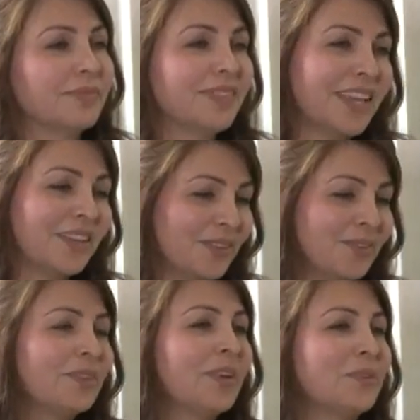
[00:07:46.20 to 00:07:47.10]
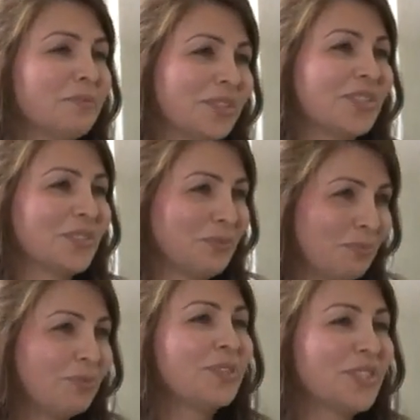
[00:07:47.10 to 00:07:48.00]
Thank you very much. We
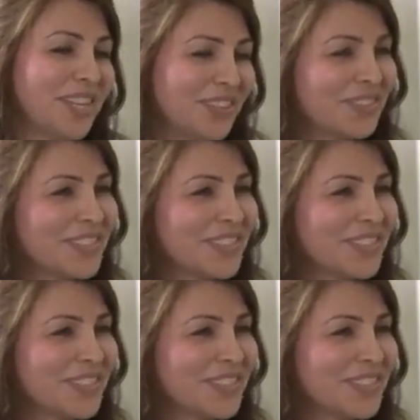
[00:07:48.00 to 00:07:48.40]
appreciate your